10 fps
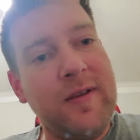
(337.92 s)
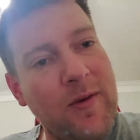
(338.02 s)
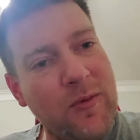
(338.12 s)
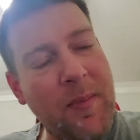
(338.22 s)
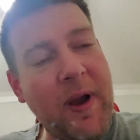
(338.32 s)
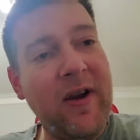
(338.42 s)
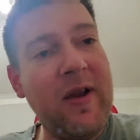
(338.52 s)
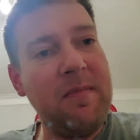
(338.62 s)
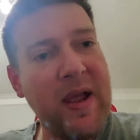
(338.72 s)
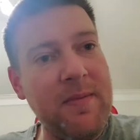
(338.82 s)

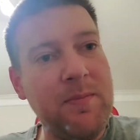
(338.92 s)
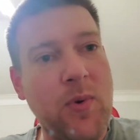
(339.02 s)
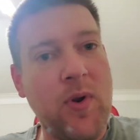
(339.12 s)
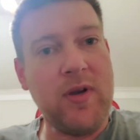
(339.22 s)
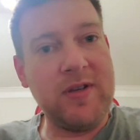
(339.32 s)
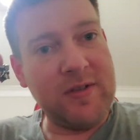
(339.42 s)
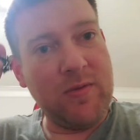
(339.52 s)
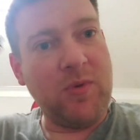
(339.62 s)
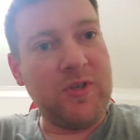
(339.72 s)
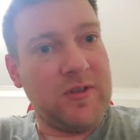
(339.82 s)
repairing main boards,
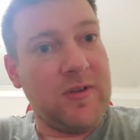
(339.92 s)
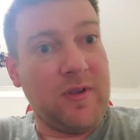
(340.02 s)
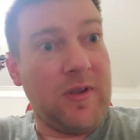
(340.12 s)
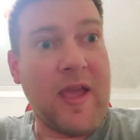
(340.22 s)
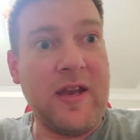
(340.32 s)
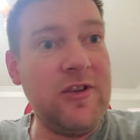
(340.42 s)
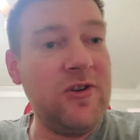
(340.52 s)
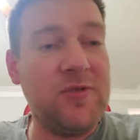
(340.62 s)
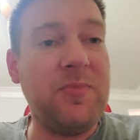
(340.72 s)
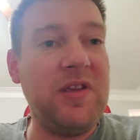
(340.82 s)
which any
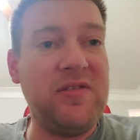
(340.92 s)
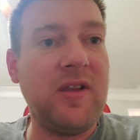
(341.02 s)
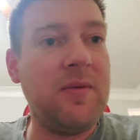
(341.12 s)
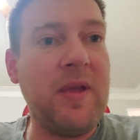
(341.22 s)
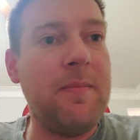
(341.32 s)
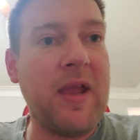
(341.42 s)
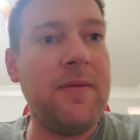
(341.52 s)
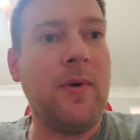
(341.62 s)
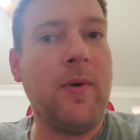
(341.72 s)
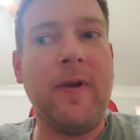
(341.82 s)
USB is going to be a
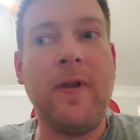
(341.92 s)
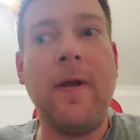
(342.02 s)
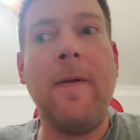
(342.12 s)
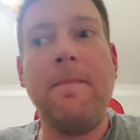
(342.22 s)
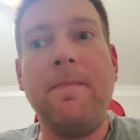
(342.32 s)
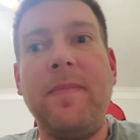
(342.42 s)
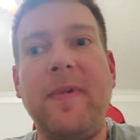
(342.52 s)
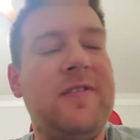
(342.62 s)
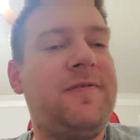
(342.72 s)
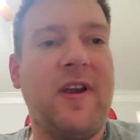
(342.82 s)
main board,
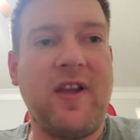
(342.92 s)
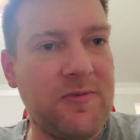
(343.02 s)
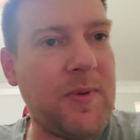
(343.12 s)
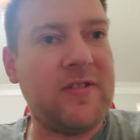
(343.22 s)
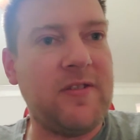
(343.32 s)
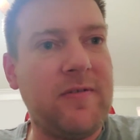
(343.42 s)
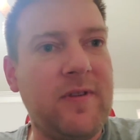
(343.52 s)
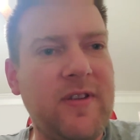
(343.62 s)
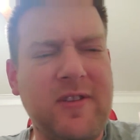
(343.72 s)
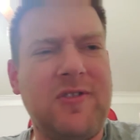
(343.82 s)
is very expensive.
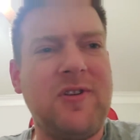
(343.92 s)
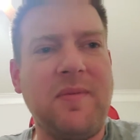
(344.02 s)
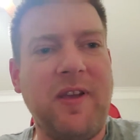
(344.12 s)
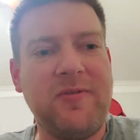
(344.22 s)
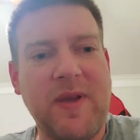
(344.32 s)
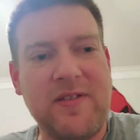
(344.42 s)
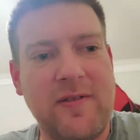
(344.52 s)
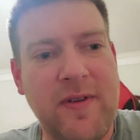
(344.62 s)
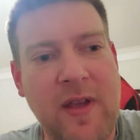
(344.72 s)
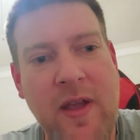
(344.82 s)
It's extremely
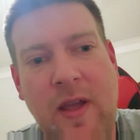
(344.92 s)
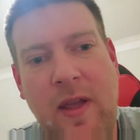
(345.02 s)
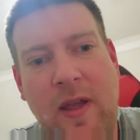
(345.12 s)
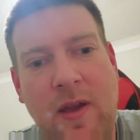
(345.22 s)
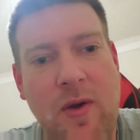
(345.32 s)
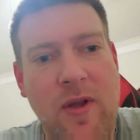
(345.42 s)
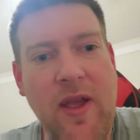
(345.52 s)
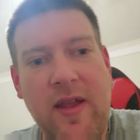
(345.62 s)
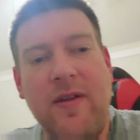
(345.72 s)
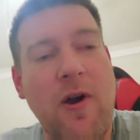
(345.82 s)
expensive.
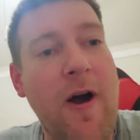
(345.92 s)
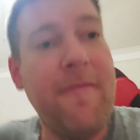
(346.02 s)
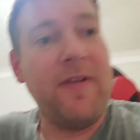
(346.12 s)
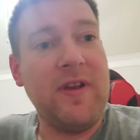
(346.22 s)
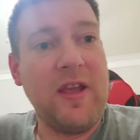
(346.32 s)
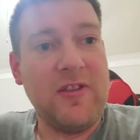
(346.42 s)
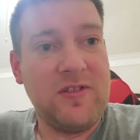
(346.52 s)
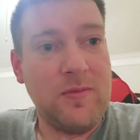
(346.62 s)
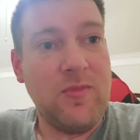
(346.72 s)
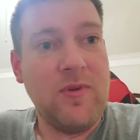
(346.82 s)
And often
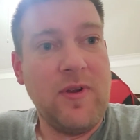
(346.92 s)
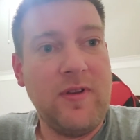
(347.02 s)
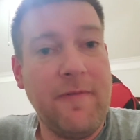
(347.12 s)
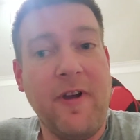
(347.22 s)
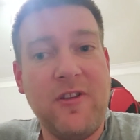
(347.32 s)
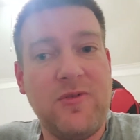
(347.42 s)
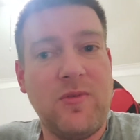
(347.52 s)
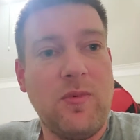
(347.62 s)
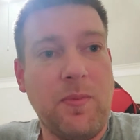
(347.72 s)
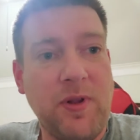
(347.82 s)
it's device
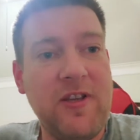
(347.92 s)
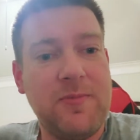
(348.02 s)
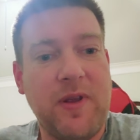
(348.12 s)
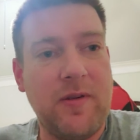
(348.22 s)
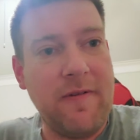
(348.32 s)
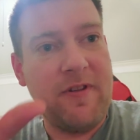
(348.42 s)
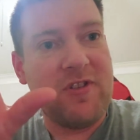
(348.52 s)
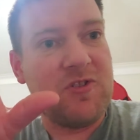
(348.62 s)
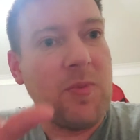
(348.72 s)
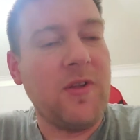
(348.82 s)
replacement. If it's
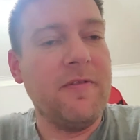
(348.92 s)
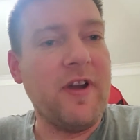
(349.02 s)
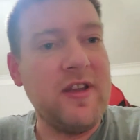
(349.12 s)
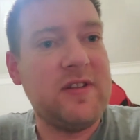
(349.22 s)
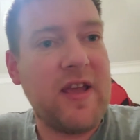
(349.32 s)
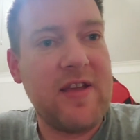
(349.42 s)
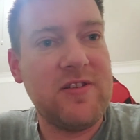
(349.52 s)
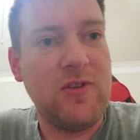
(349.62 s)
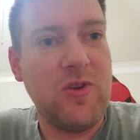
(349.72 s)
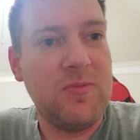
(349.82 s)
a small device that has
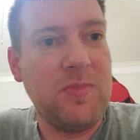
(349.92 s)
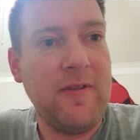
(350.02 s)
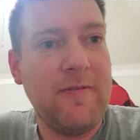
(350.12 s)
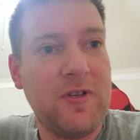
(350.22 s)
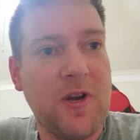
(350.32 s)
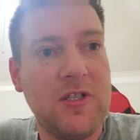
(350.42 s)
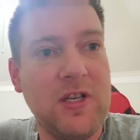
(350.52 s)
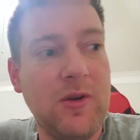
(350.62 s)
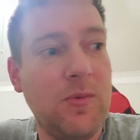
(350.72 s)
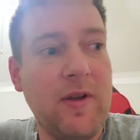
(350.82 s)
a USB for
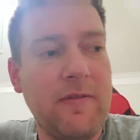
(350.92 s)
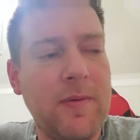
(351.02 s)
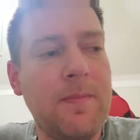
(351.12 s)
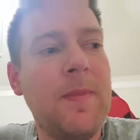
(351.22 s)
charging or whatever,